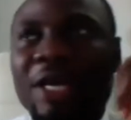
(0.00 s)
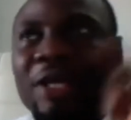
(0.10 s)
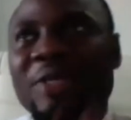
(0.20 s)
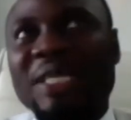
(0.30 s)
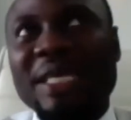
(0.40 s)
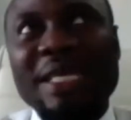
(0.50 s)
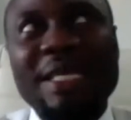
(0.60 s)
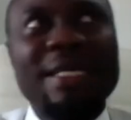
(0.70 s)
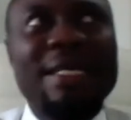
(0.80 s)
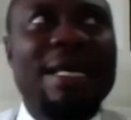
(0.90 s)
You
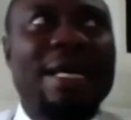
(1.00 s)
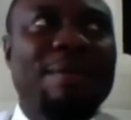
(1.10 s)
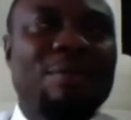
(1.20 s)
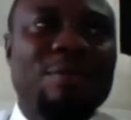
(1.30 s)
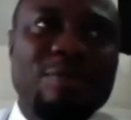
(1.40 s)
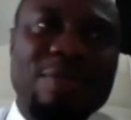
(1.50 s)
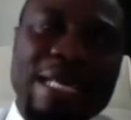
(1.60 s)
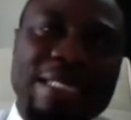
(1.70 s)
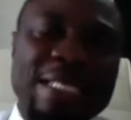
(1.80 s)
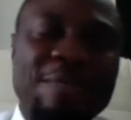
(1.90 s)
see,
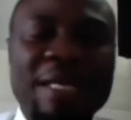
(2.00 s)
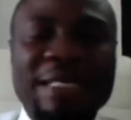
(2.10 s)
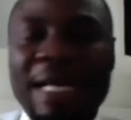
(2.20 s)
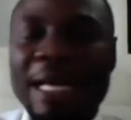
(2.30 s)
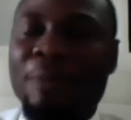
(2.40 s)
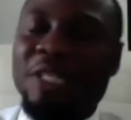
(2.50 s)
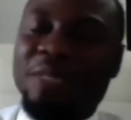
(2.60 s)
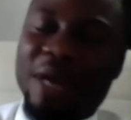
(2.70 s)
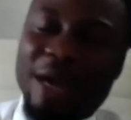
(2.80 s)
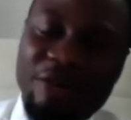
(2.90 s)
there's this matter that happened
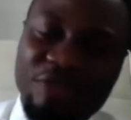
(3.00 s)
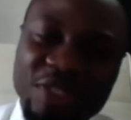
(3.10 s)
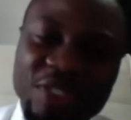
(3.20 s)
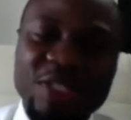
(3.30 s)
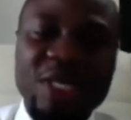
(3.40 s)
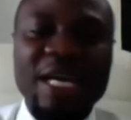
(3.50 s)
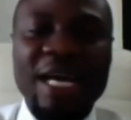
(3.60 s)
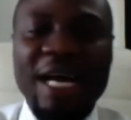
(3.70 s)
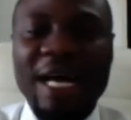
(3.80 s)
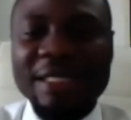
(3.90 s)
in my office
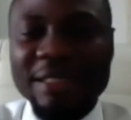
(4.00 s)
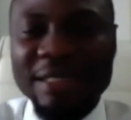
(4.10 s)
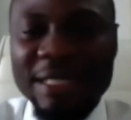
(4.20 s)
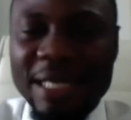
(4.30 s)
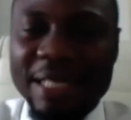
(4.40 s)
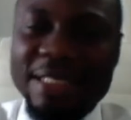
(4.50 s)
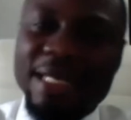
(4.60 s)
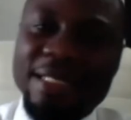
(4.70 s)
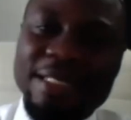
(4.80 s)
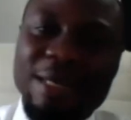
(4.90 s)
and this and this
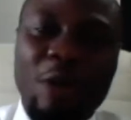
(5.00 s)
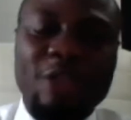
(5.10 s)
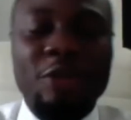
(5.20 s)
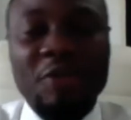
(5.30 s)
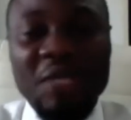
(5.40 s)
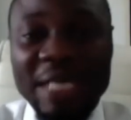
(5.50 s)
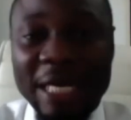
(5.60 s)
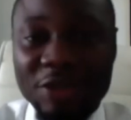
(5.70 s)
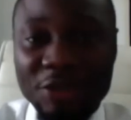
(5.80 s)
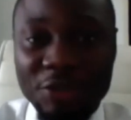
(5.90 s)
and this. What do you think
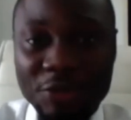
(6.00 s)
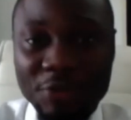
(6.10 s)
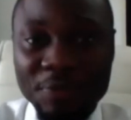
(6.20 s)
I should do?